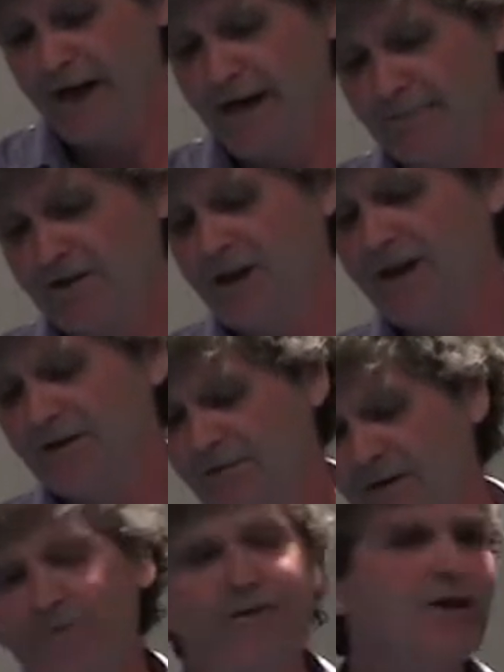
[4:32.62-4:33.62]
depths, 8 and
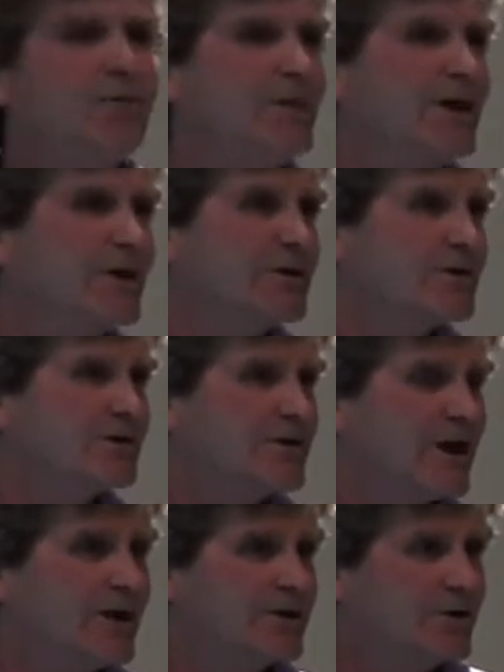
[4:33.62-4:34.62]
15 meters, to
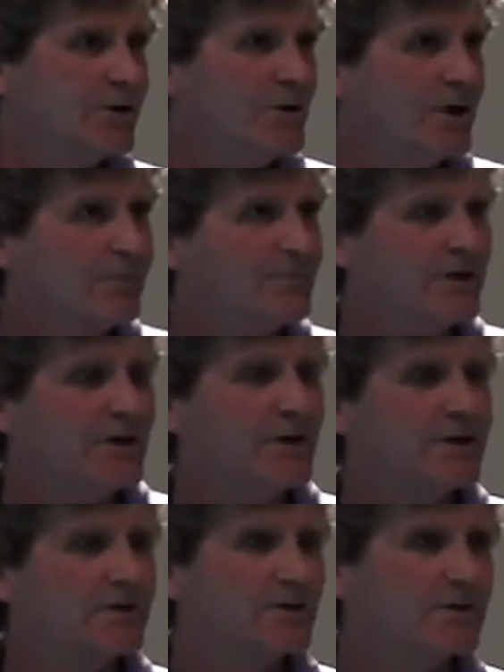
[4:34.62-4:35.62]
try to tune up
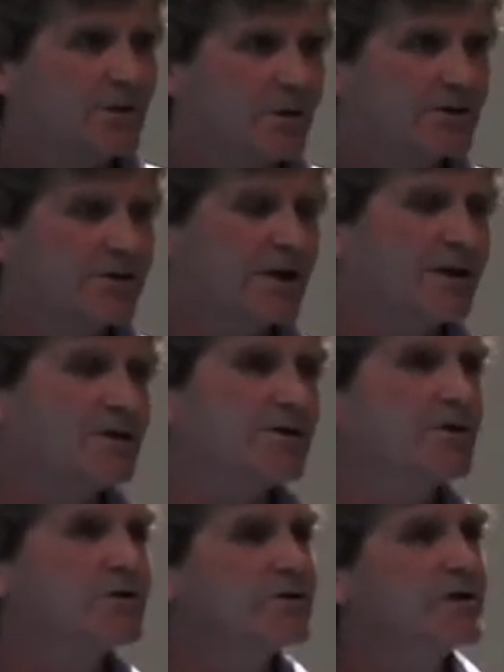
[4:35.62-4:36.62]
the source
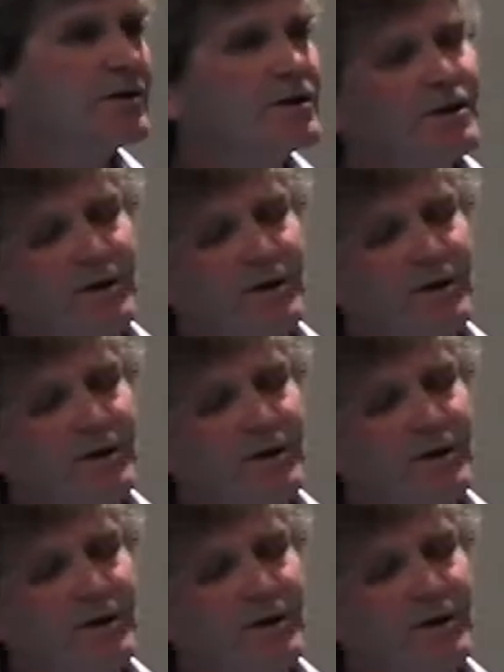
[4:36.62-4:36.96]
signatures, and